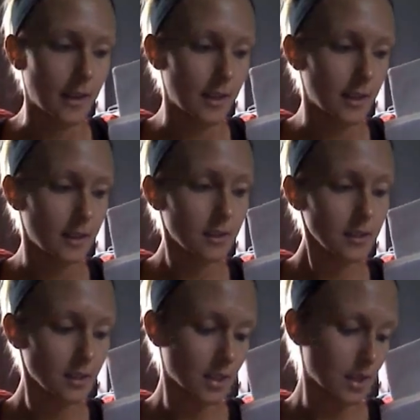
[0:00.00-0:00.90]

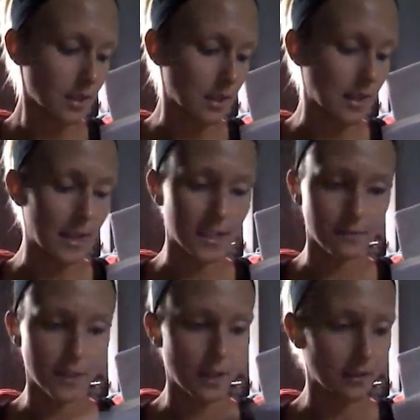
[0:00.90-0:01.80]
And
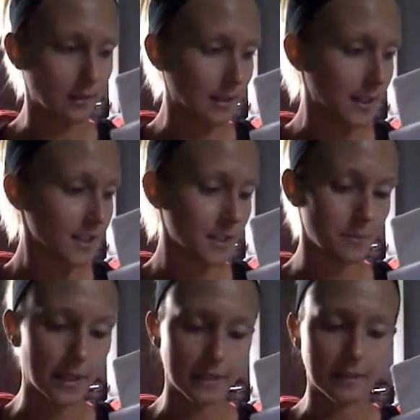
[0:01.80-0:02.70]
last but not
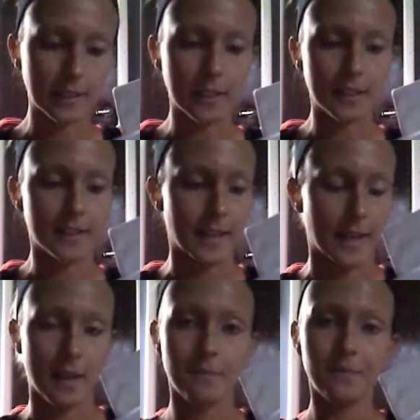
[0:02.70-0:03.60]
least, my lead
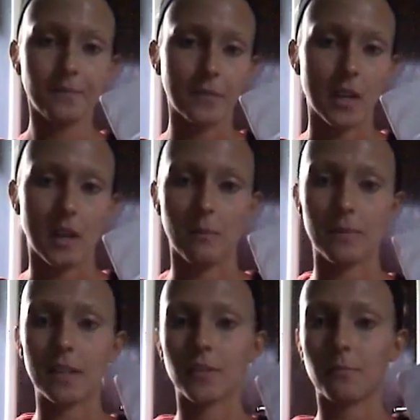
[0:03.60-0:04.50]
tab.
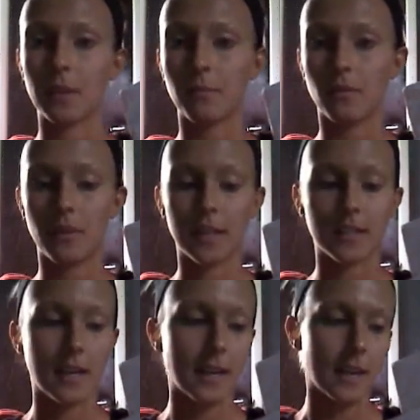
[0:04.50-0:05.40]
These are people
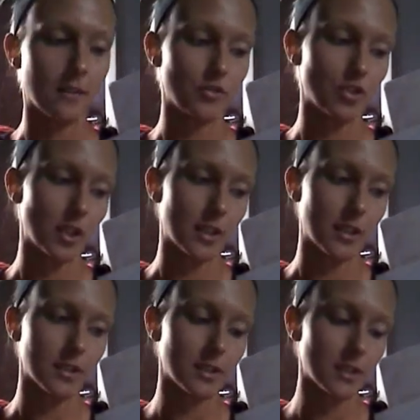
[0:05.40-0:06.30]
that I have
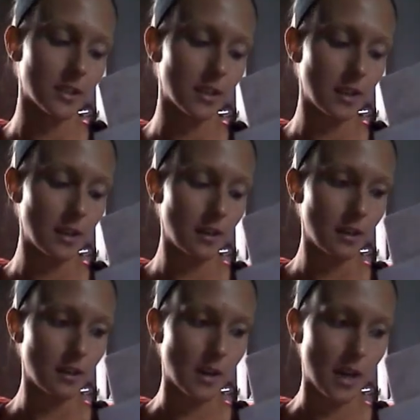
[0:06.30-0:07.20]
just
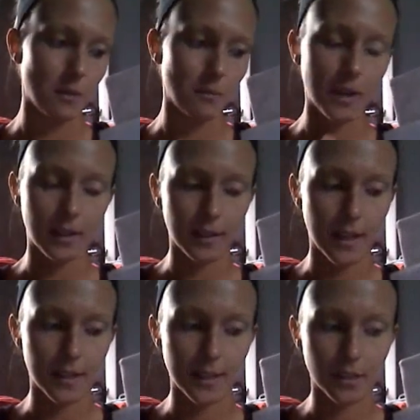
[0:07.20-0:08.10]
been in
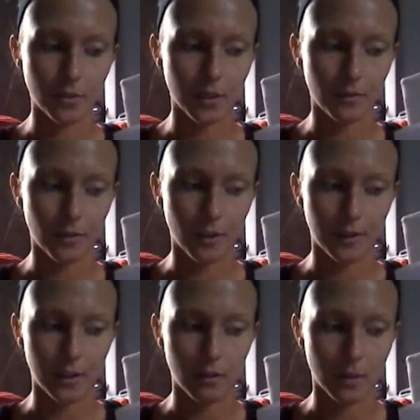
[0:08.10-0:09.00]
contact with for,
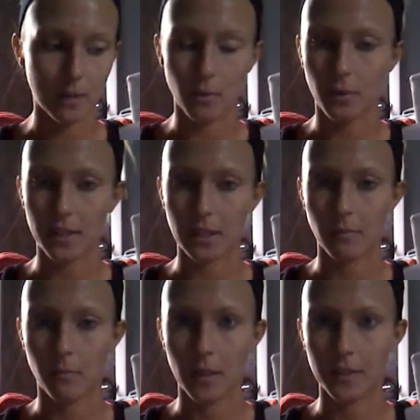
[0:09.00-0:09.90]
you know, a couple weeks,
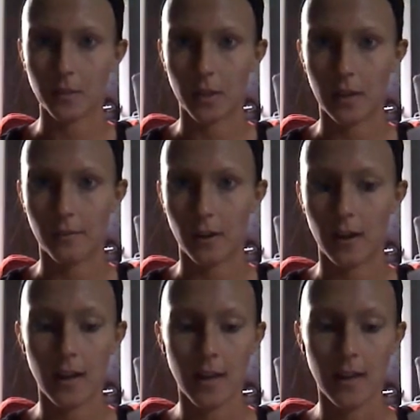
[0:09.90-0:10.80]
couple months,
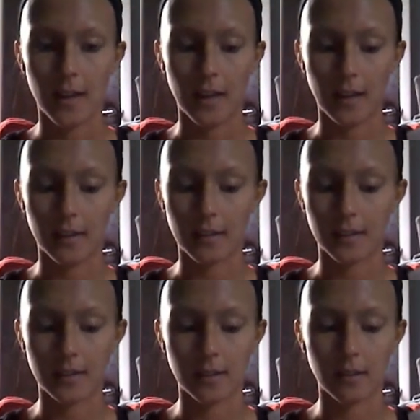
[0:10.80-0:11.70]
whatever,
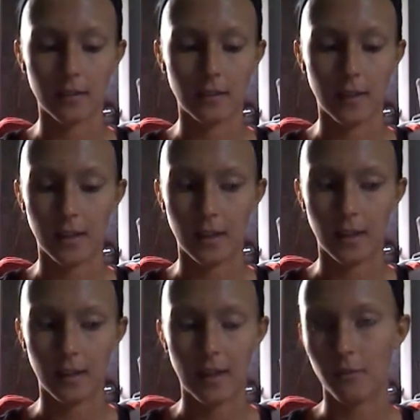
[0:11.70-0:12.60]
and
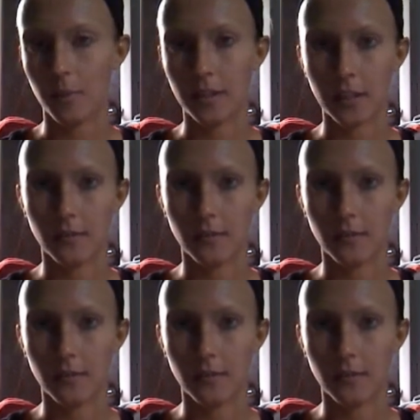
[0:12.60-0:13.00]
they haven't been